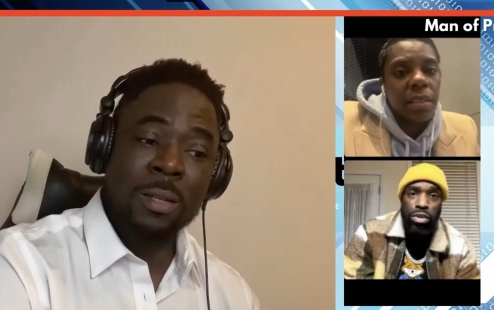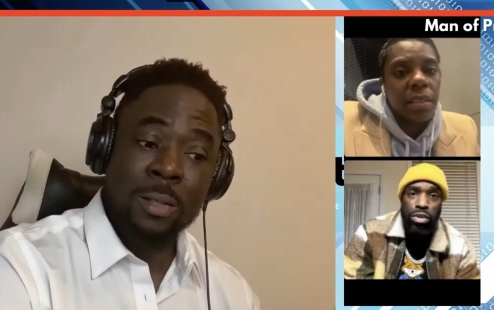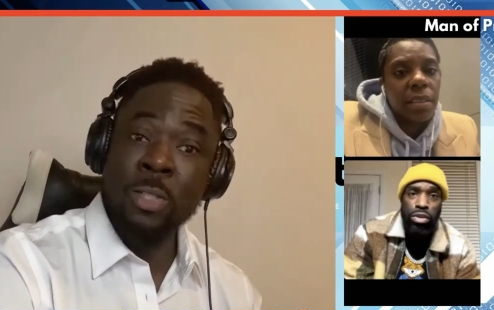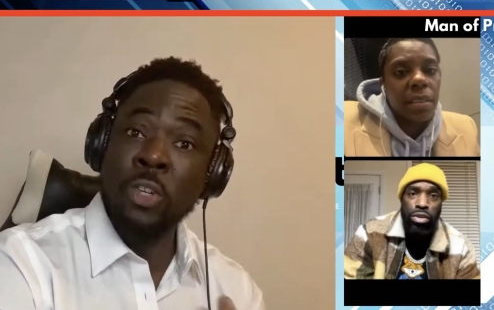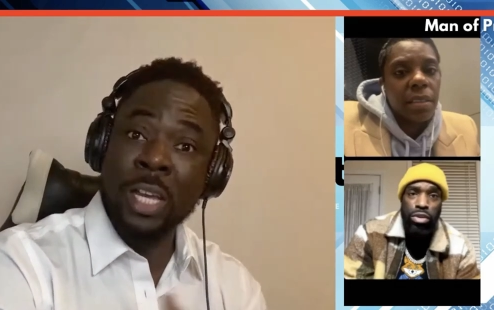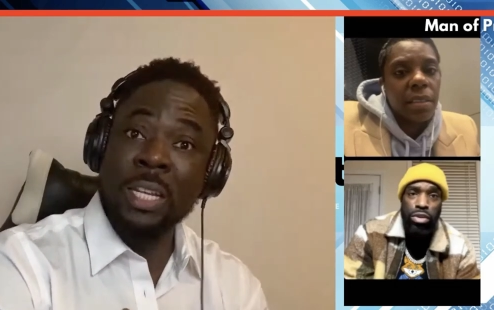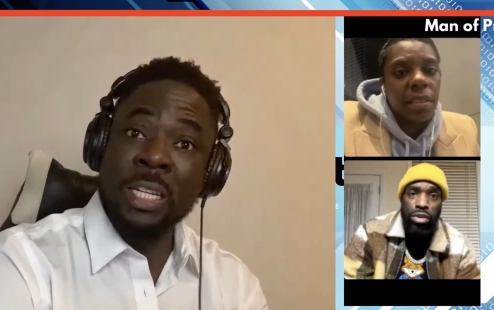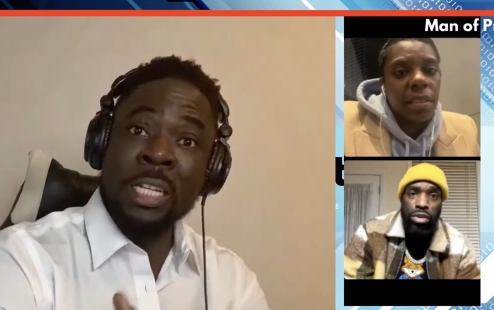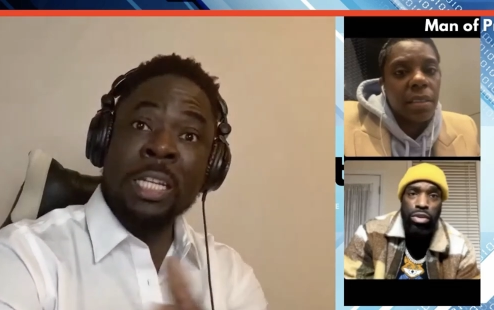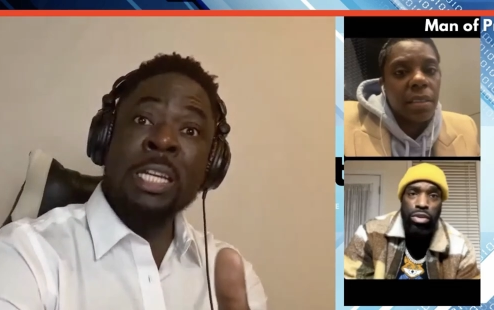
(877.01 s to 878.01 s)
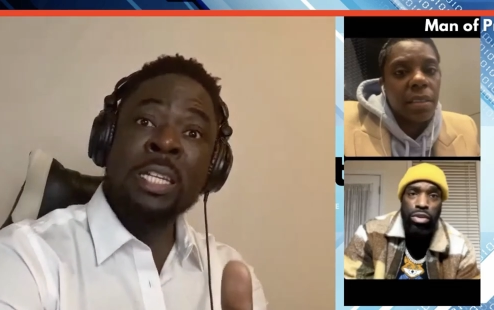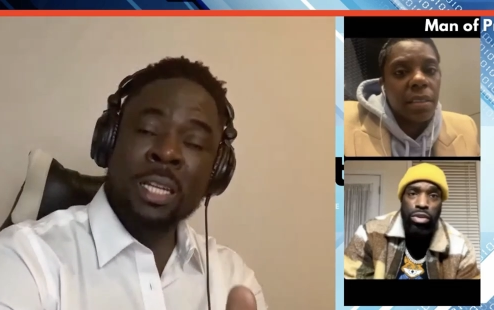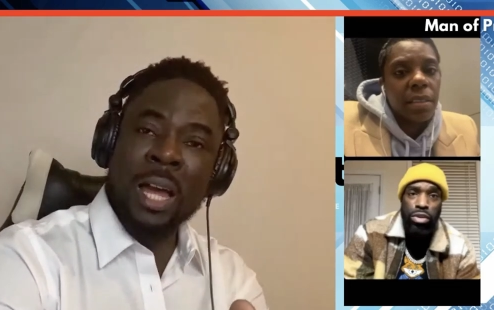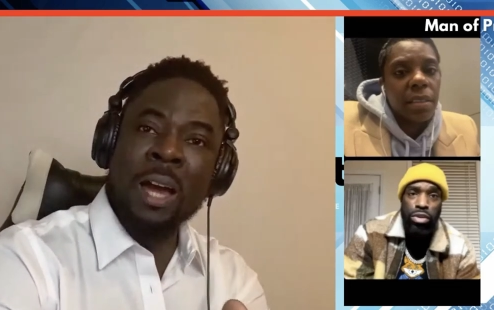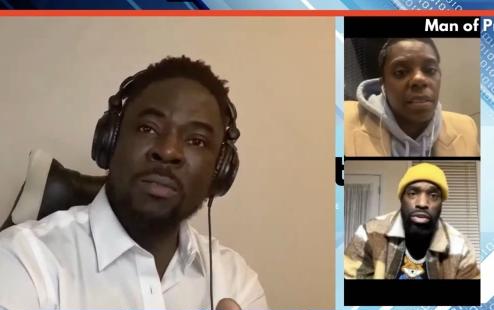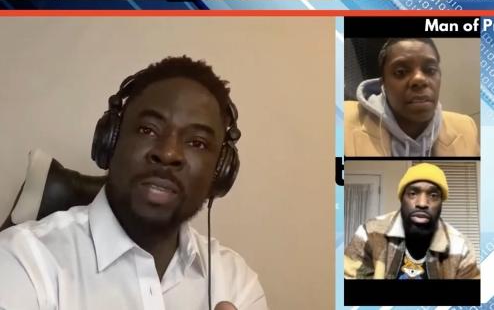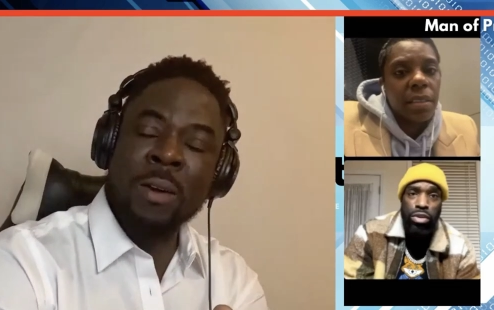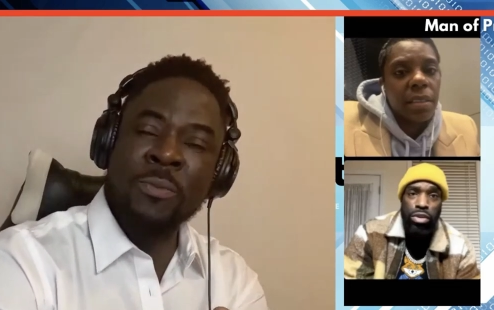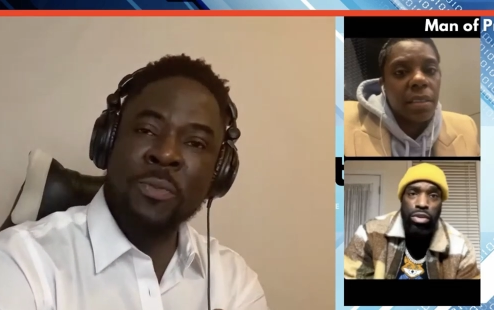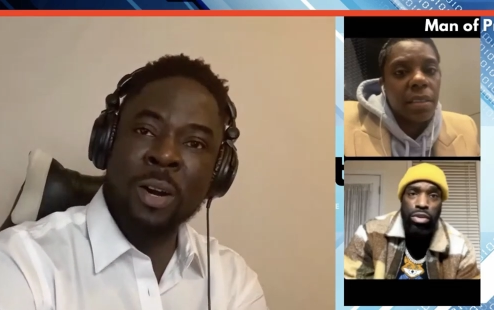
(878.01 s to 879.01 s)
Speaker 1: you can lead out of that
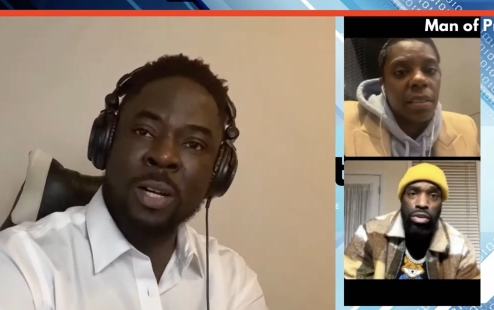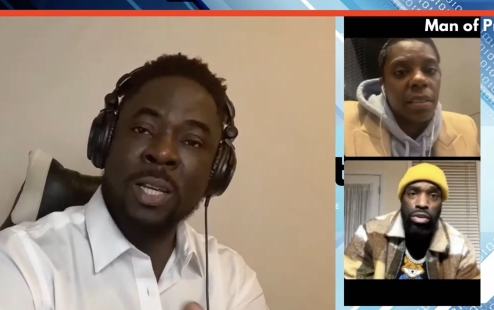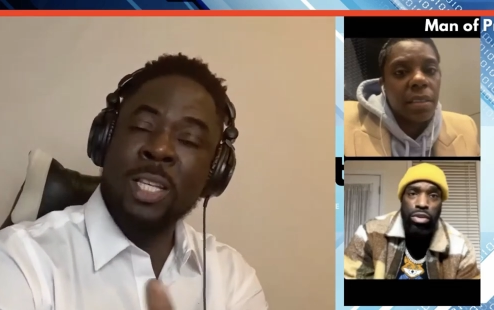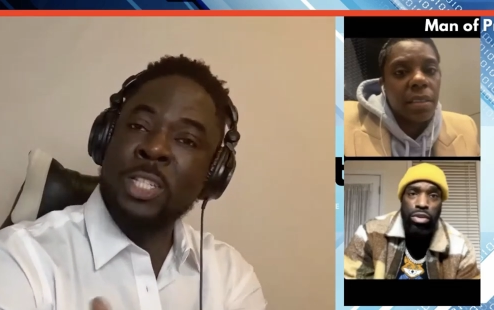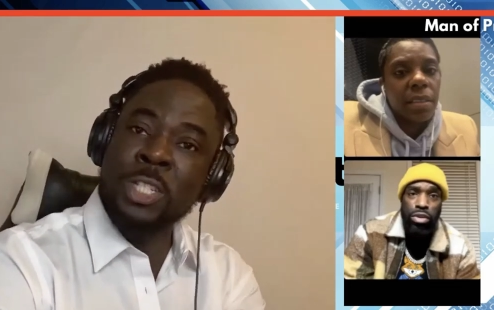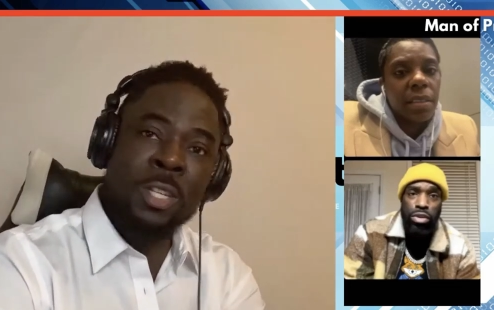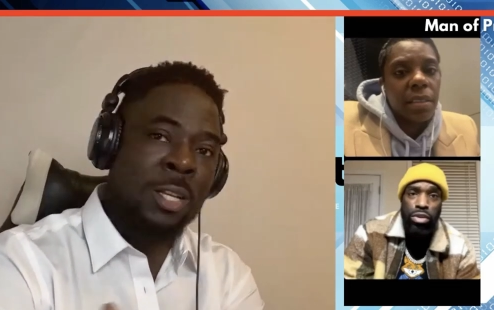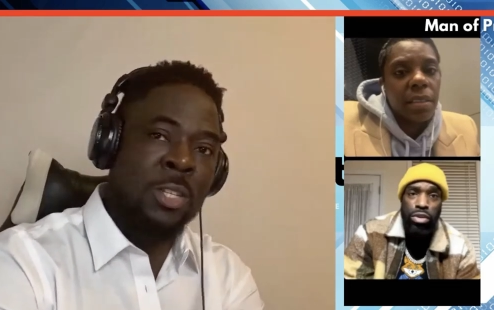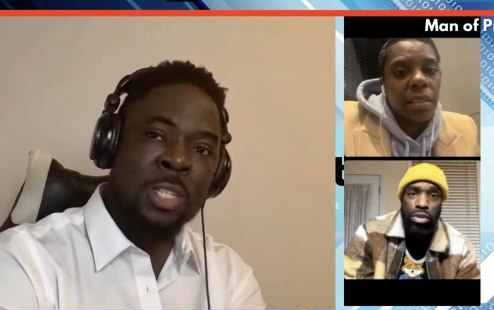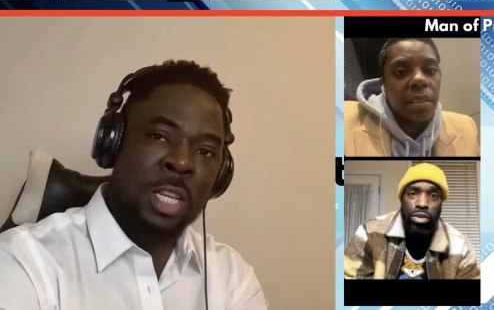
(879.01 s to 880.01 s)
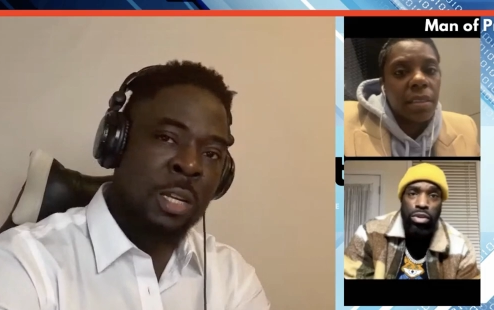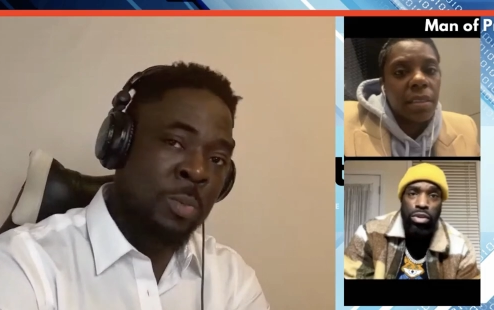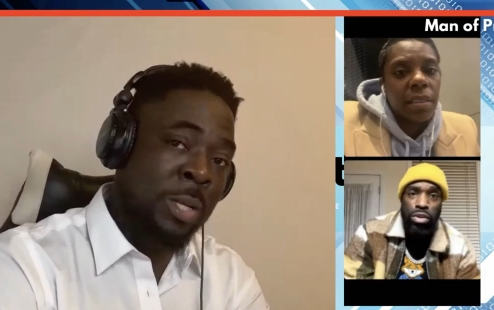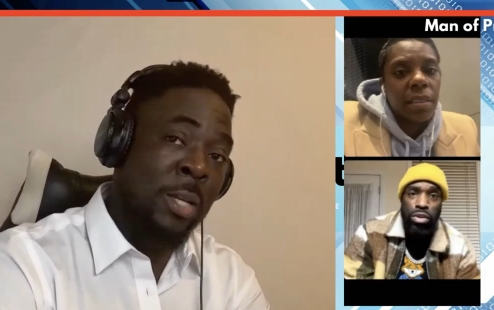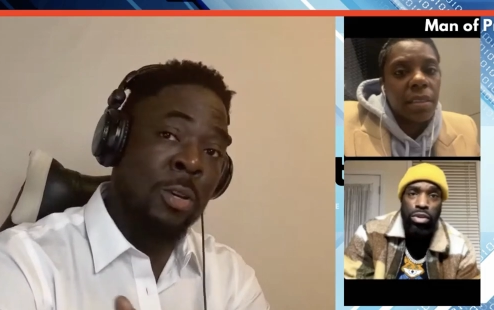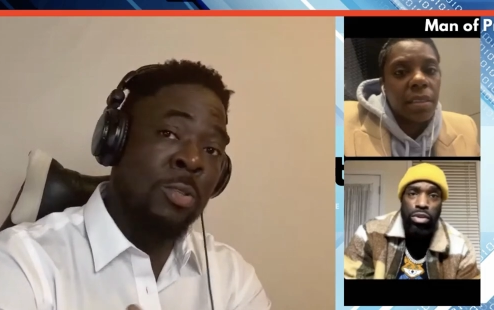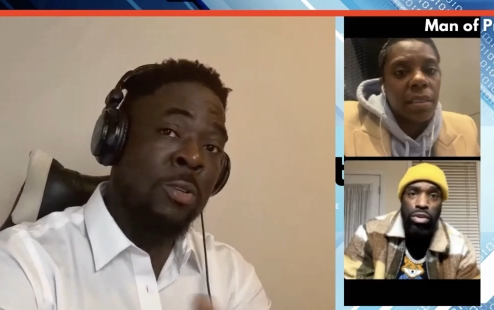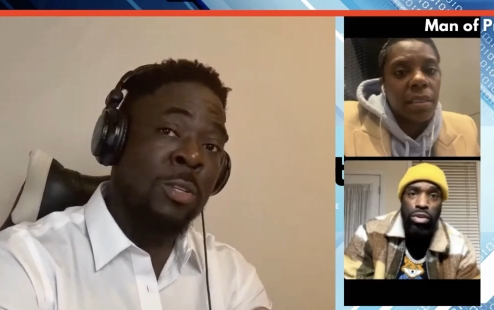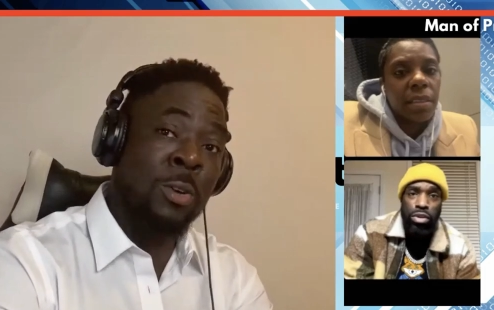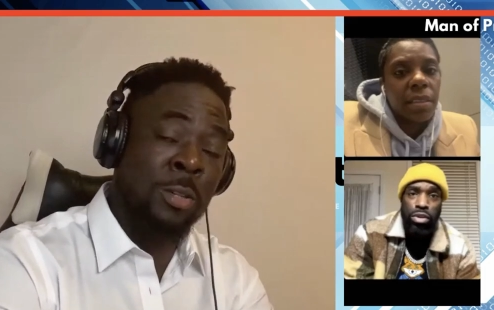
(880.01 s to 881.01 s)
funk. It's just not sustainable that you're doing
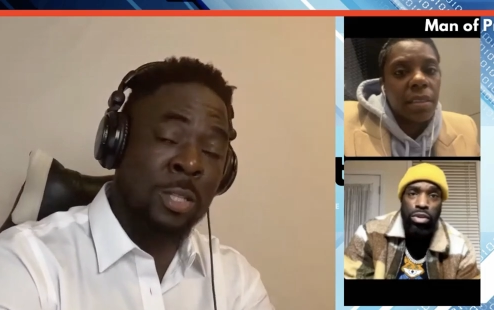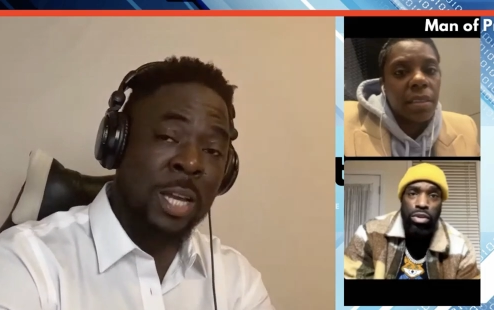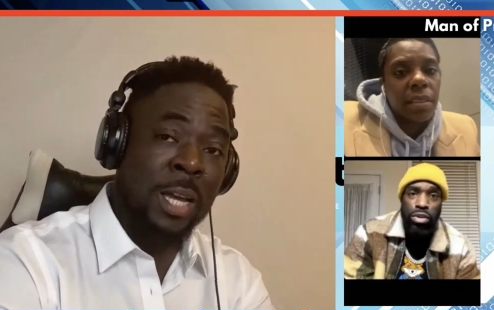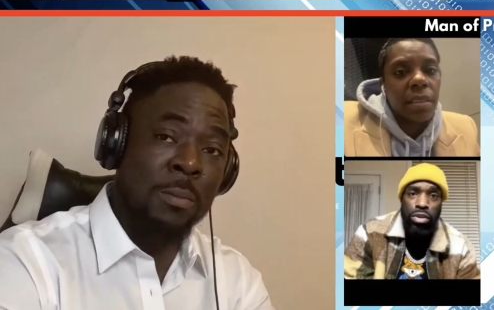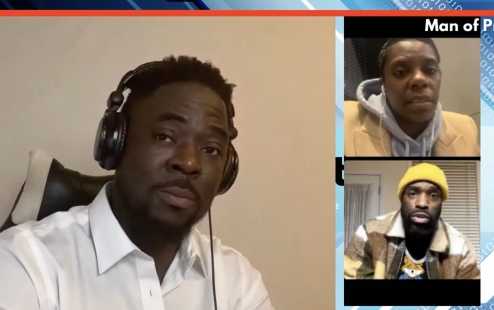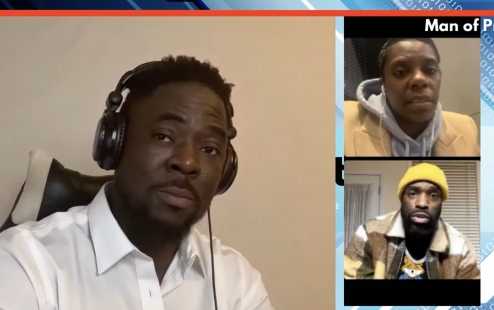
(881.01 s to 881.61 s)
it all the time.